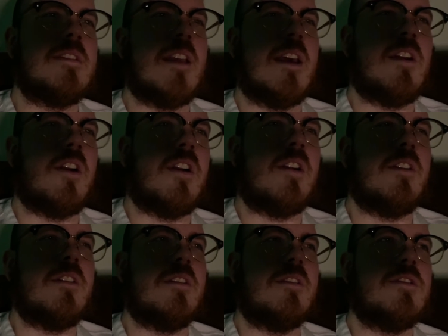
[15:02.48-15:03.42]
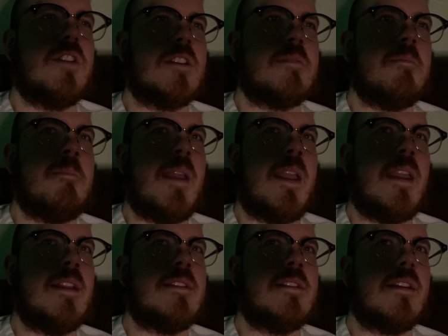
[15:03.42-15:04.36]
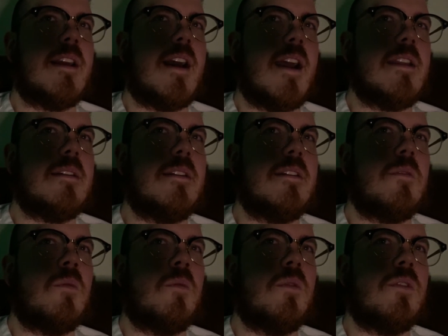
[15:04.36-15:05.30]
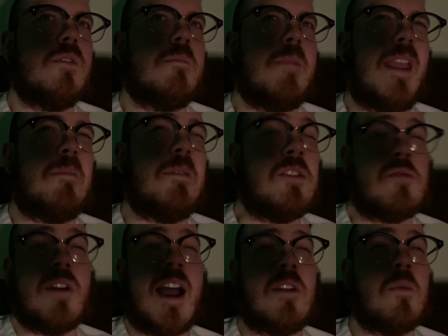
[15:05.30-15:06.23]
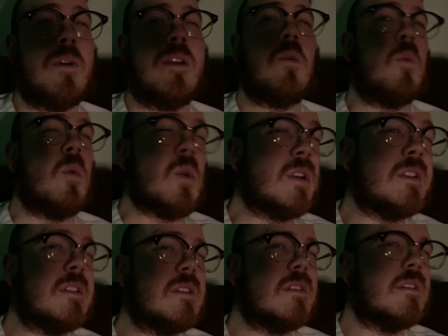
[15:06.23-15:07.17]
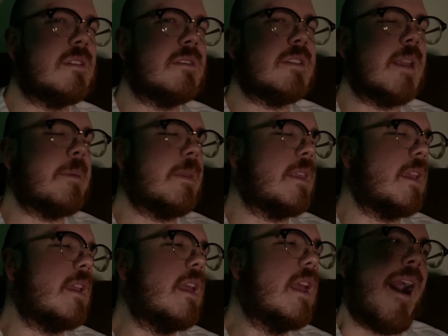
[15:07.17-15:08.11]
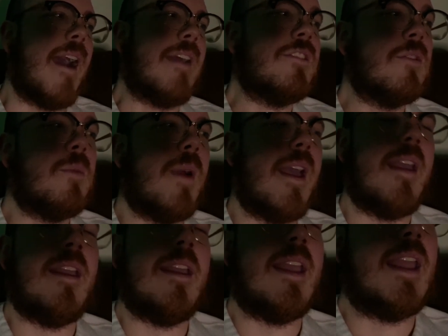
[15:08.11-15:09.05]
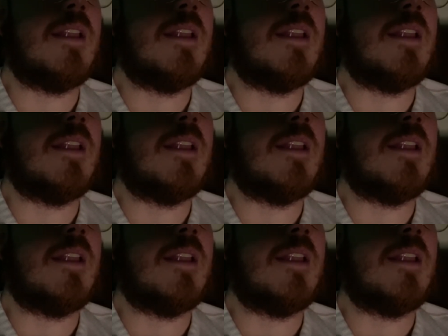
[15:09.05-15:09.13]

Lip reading: that are just made to kind of maybe try to win awards type of thing. Either way,